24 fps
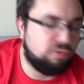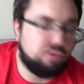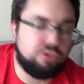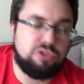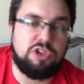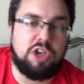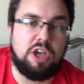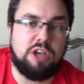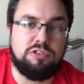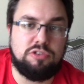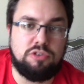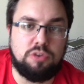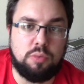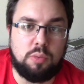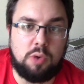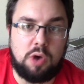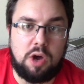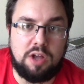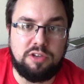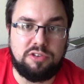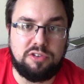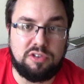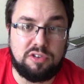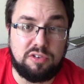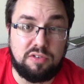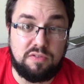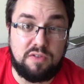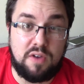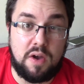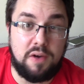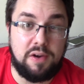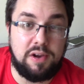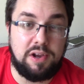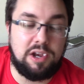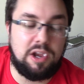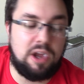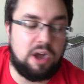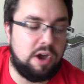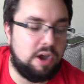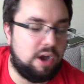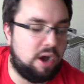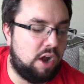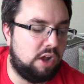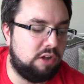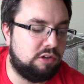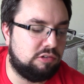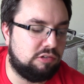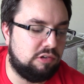Texture-wise, it's a very light
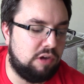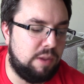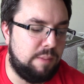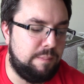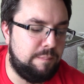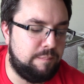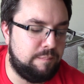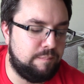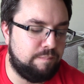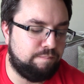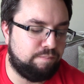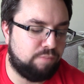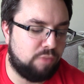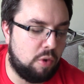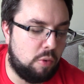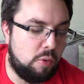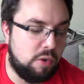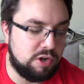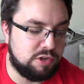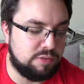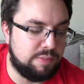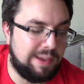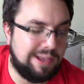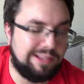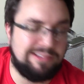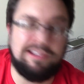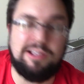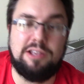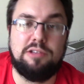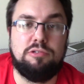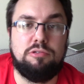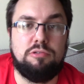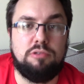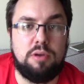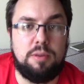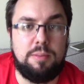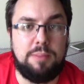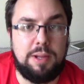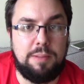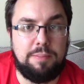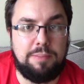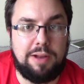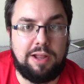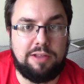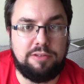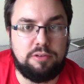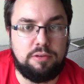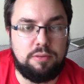ice cream, which makes it extremely
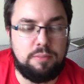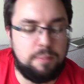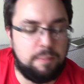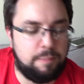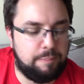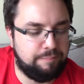pleasant.